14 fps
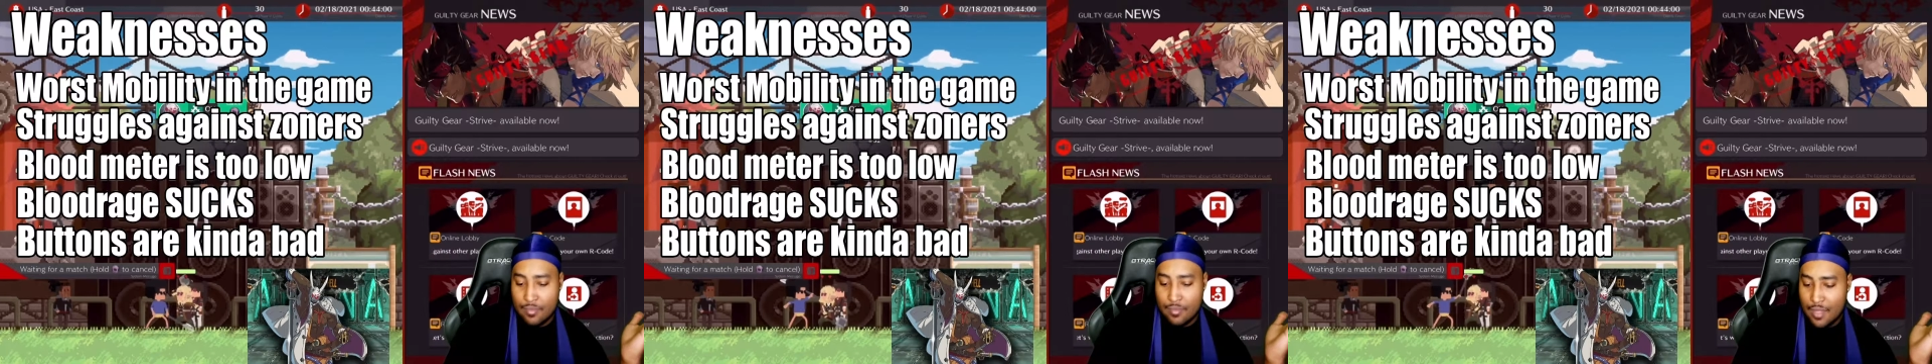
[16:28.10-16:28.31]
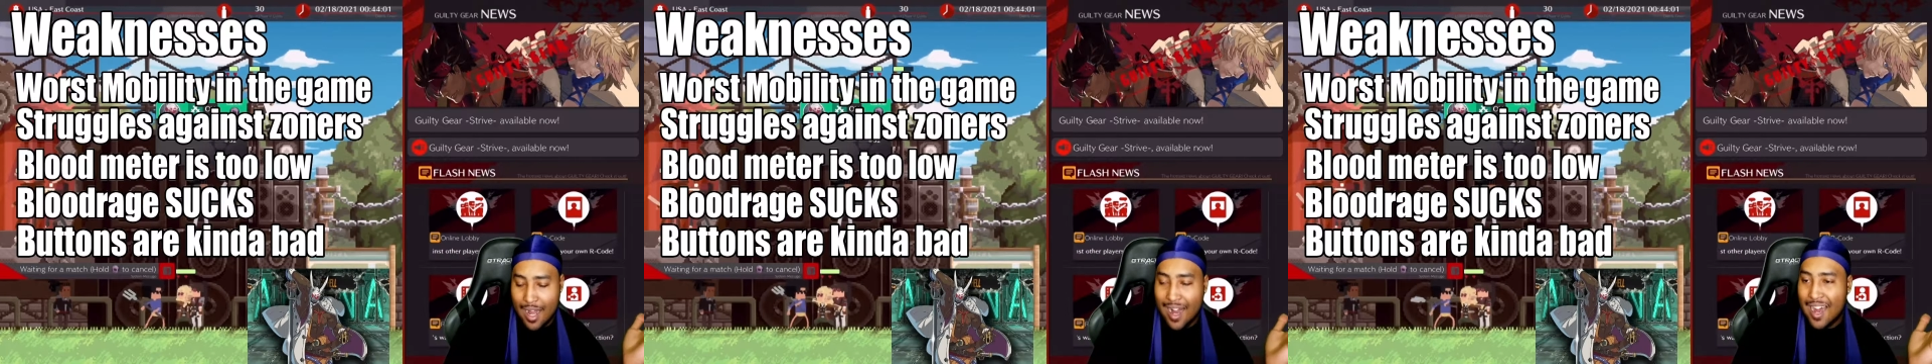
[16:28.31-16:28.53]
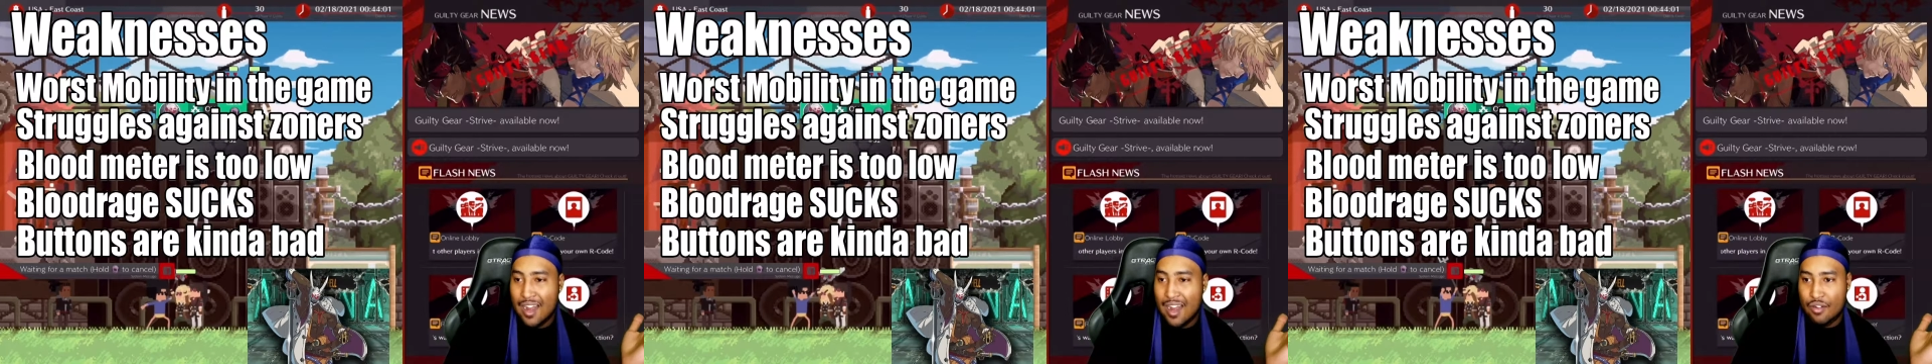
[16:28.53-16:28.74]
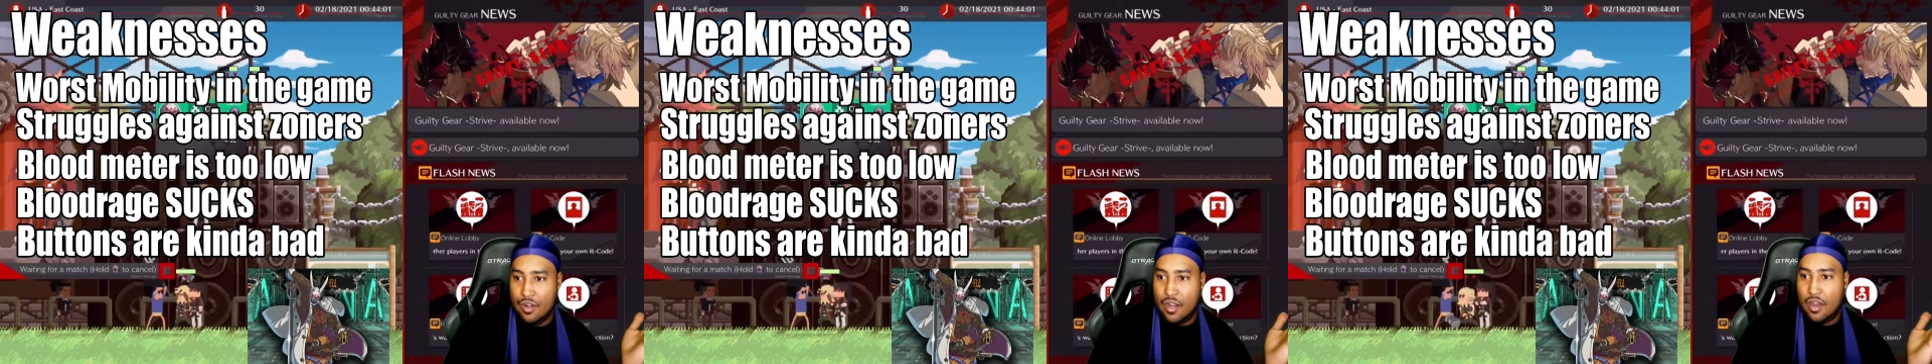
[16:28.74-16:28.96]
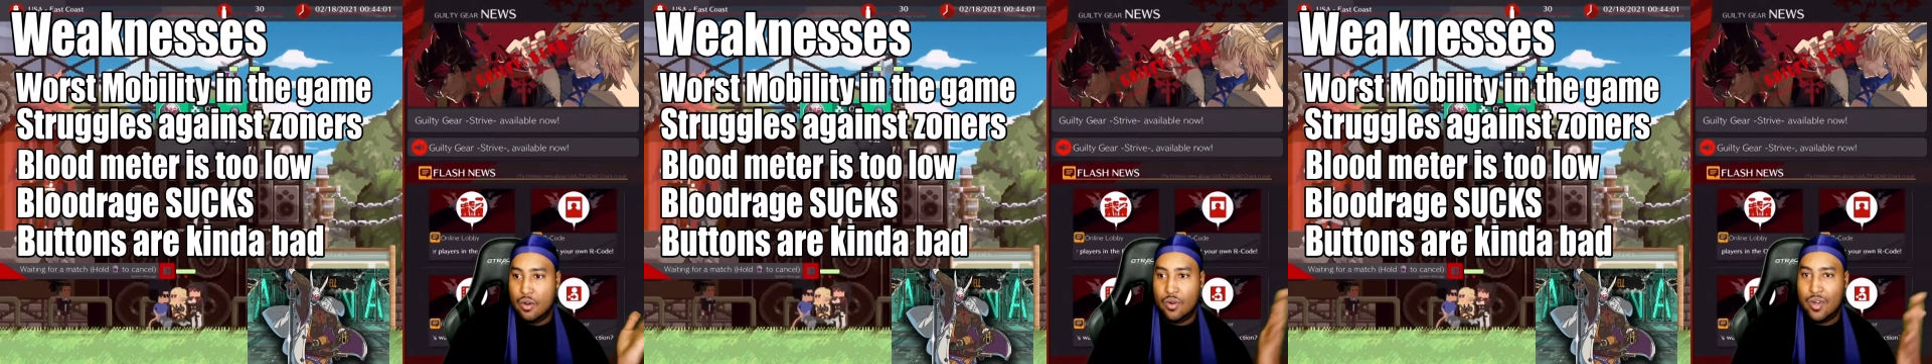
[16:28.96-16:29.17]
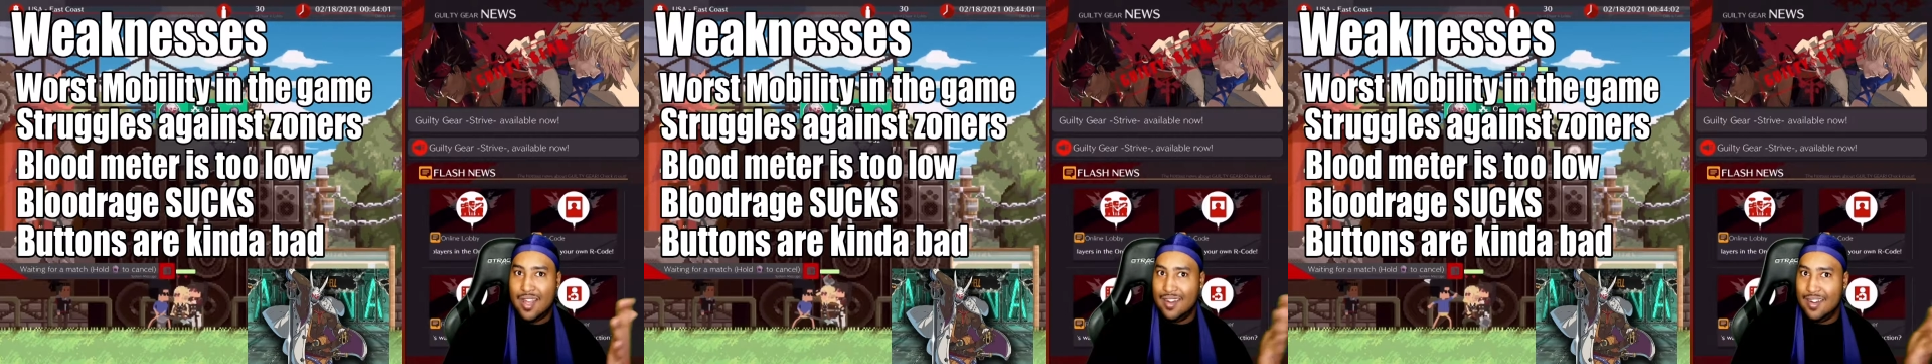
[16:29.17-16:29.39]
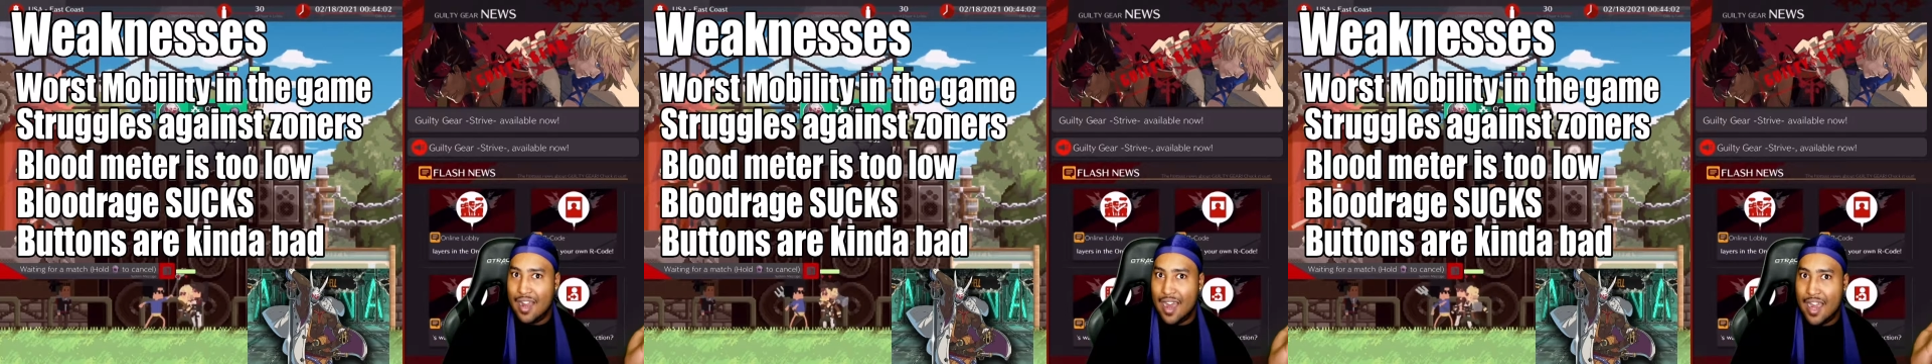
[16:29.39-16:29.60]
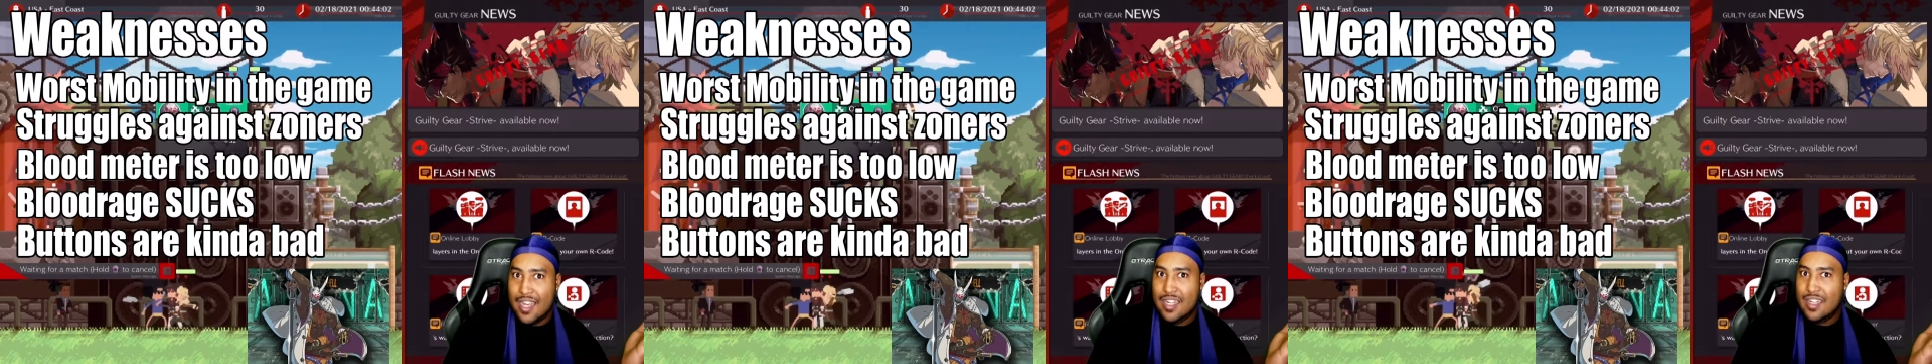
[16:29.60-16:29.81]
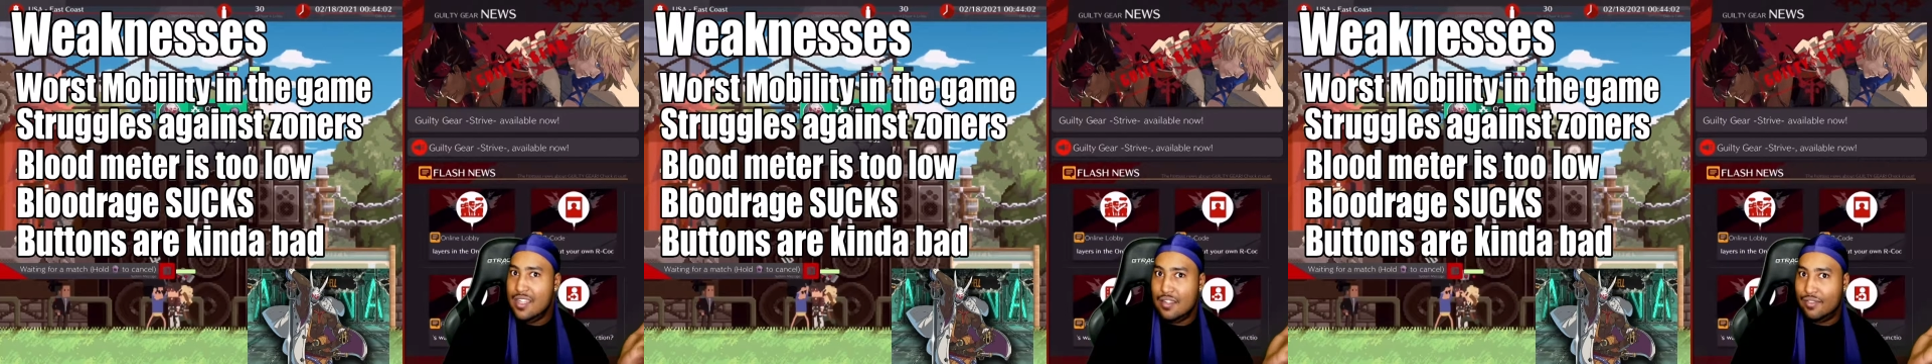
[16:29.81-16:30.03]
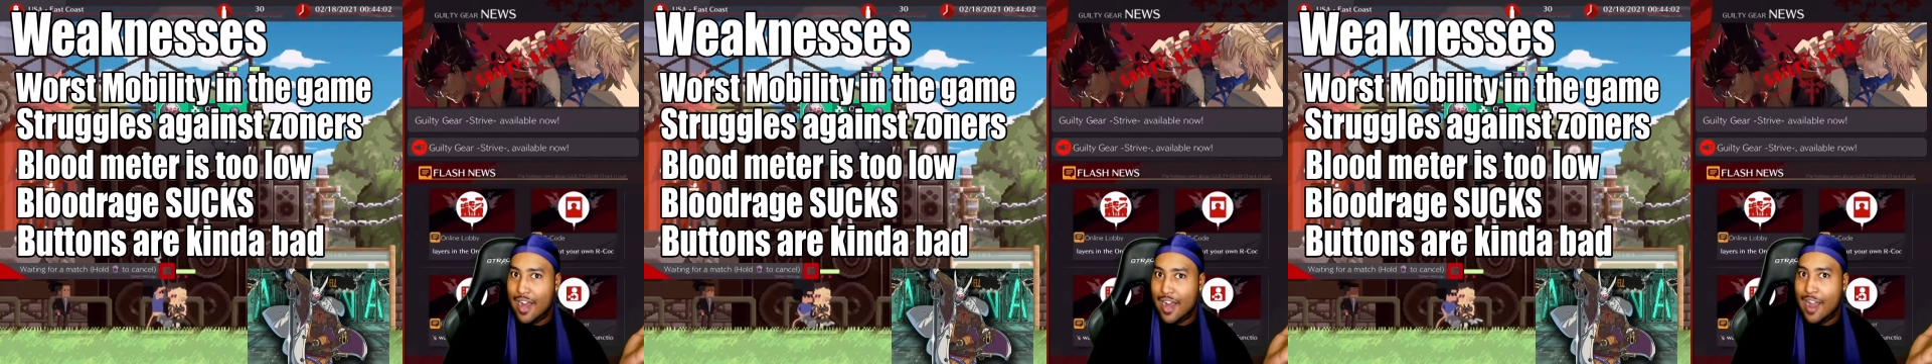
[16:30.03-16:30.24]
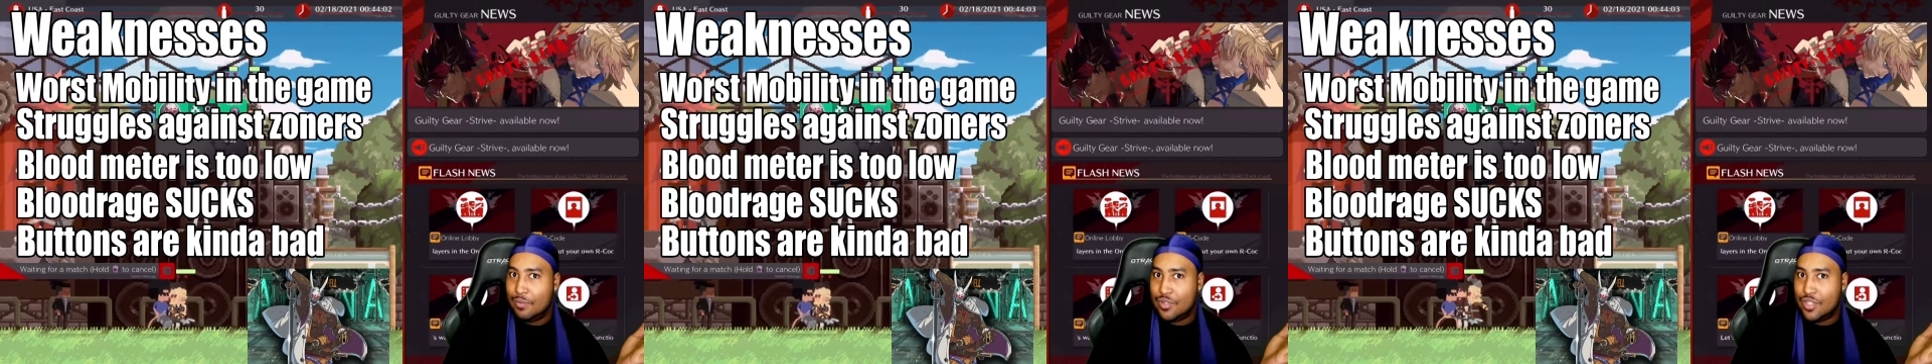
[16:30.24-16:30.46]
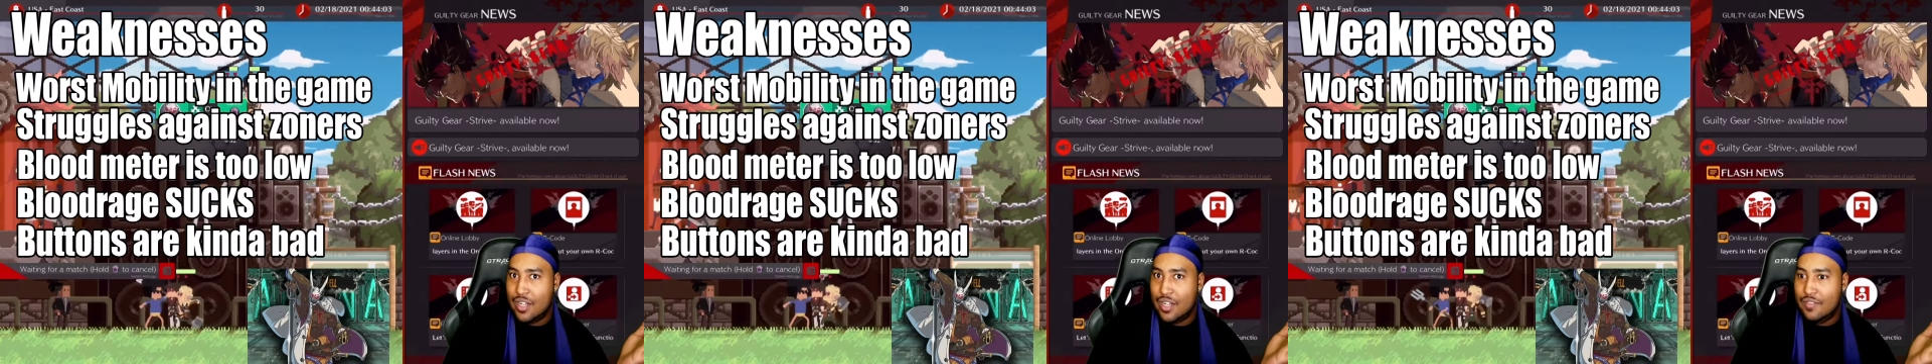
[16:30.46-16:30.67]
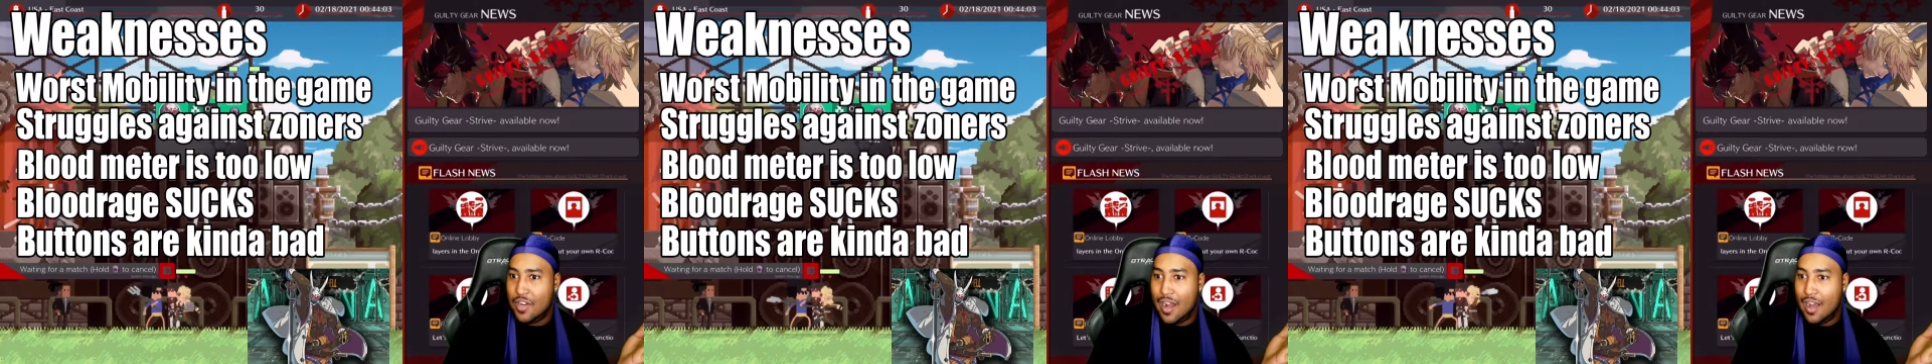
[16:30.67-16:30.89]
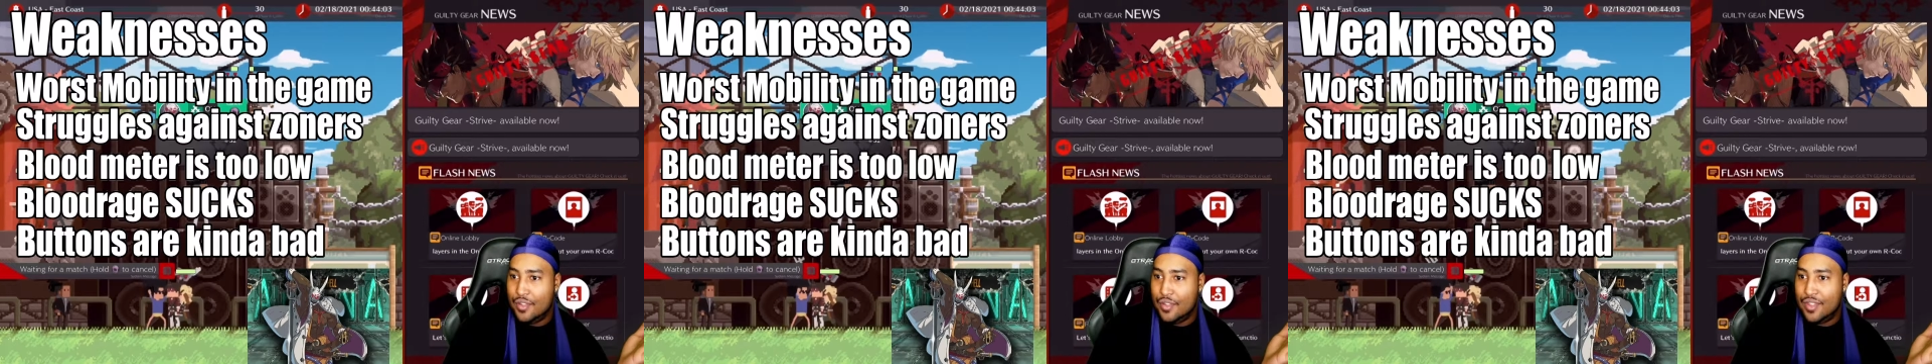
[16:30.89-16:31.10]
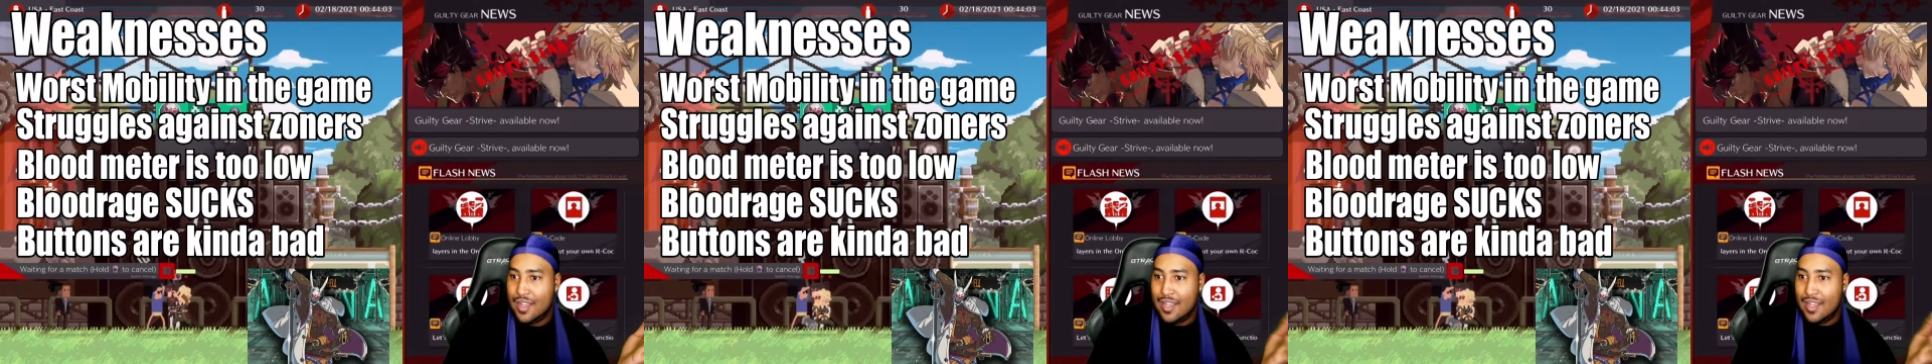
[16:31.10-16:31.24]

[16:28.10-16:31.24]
I don't know, 95% of your health,